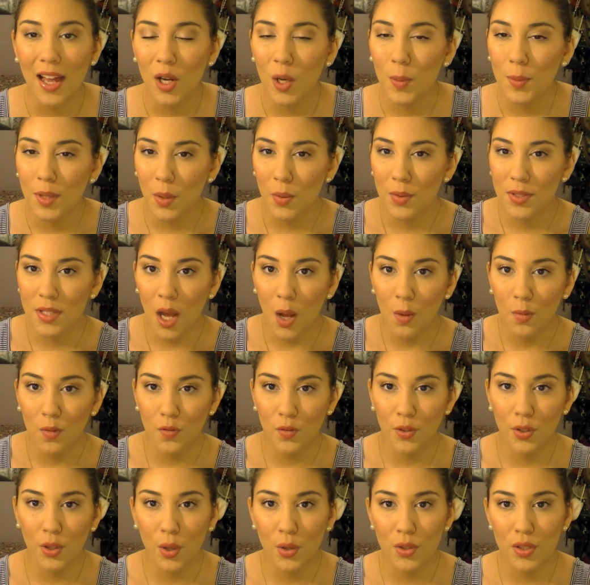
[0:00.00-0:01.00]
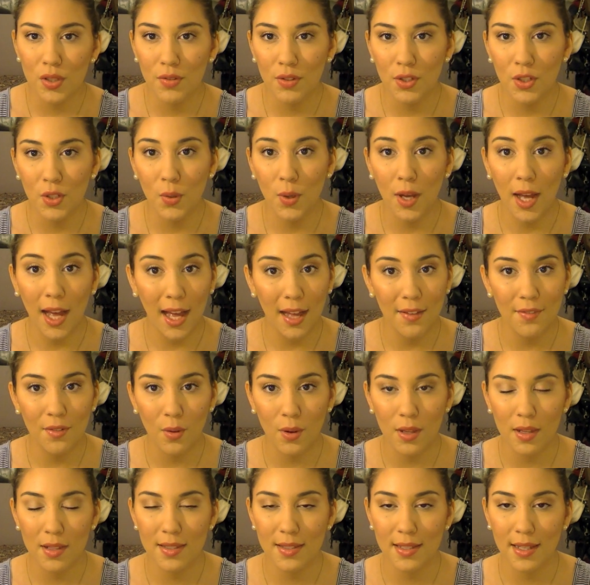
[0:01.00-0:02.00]
I hope that was helpful for those of you who have
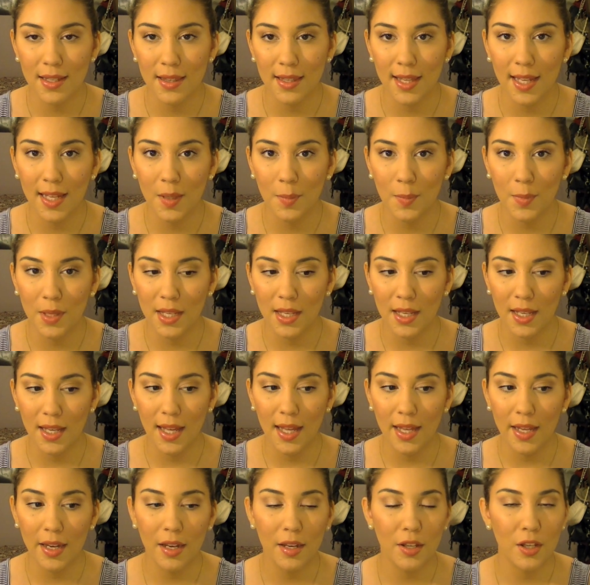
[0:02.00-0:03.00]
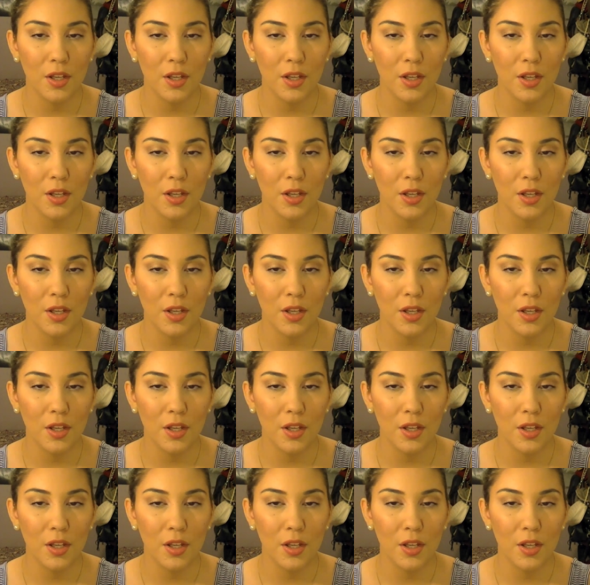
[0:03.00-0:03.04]
oily skin like me and,